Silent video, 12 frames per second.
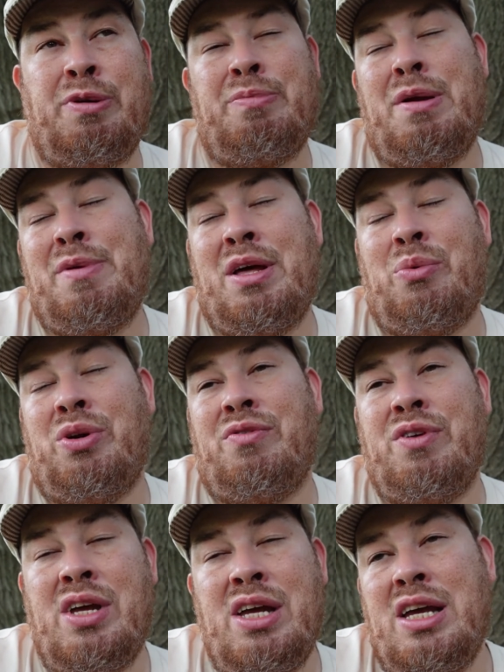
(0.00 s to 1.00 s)
But maybe that would
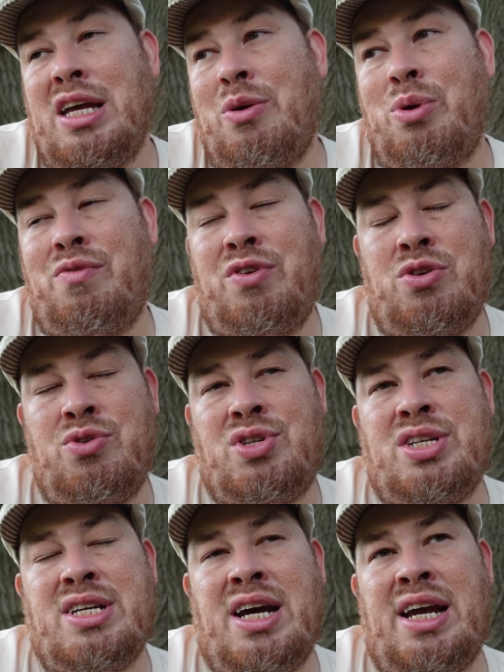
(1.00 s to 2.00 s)
have, he would have
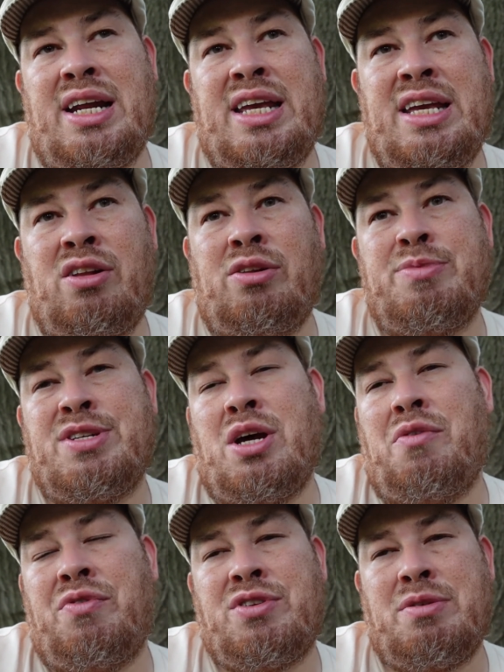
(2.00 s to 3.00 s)
used a die to heal
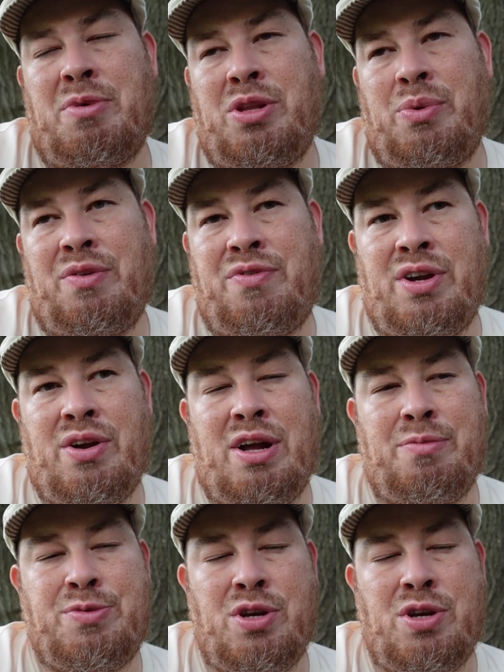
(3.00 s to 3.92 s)
himself or some other way to figure it out.